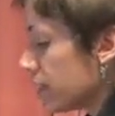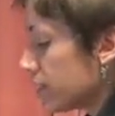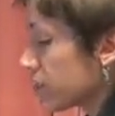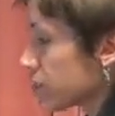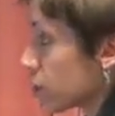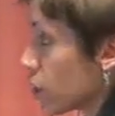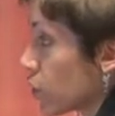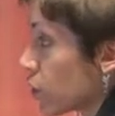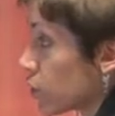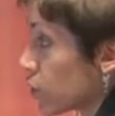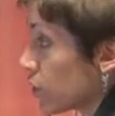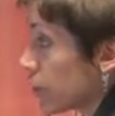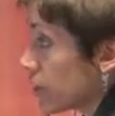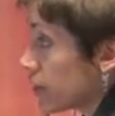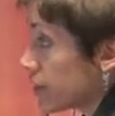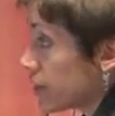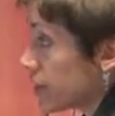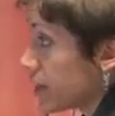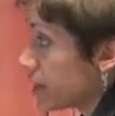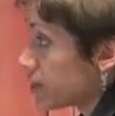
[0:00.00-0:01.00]
so
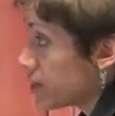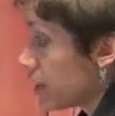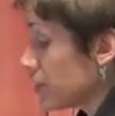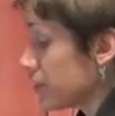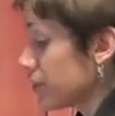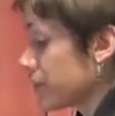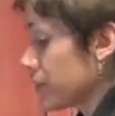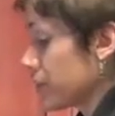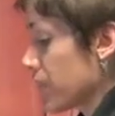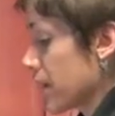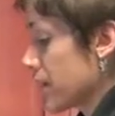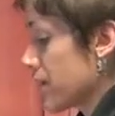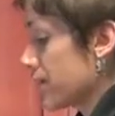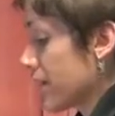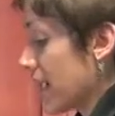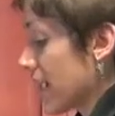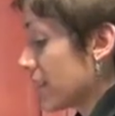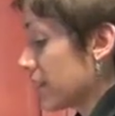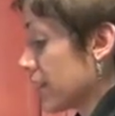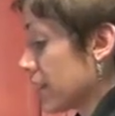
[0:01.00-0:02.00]
these also kind of
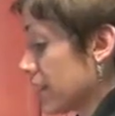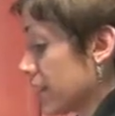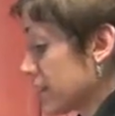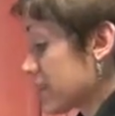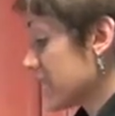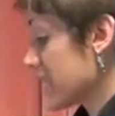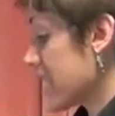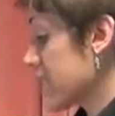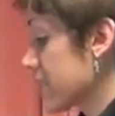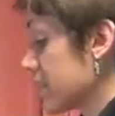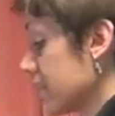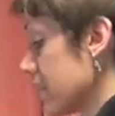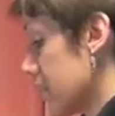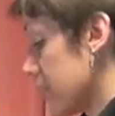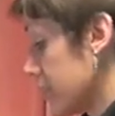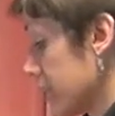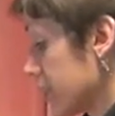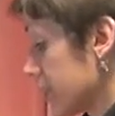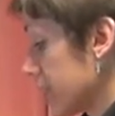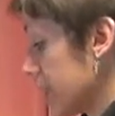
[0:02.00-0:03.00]
act like
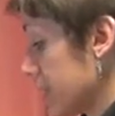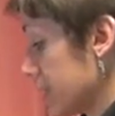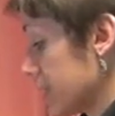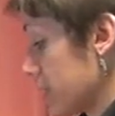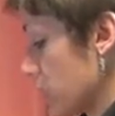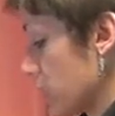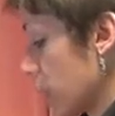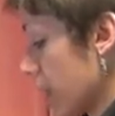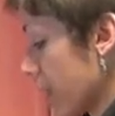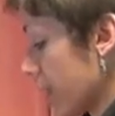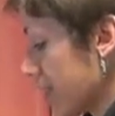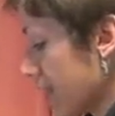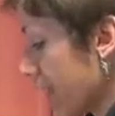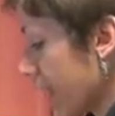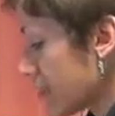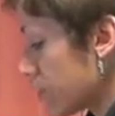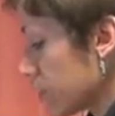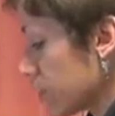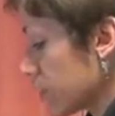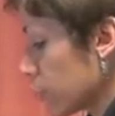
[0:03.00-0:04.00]
secondary cleats in a way, and they
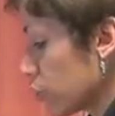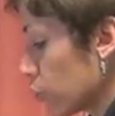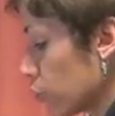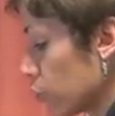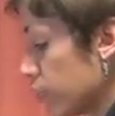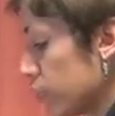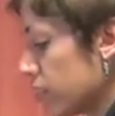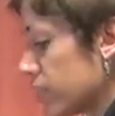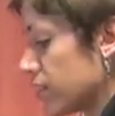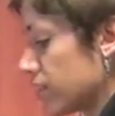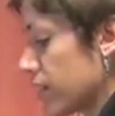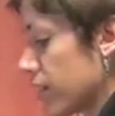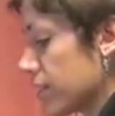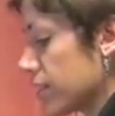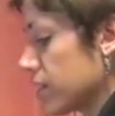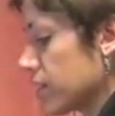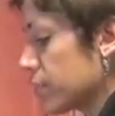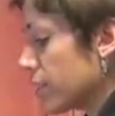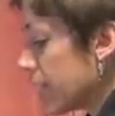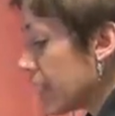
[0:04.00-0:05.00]
have all these ridges on
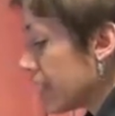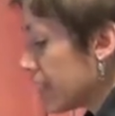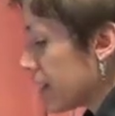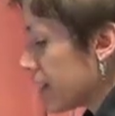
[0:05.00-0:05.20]
them,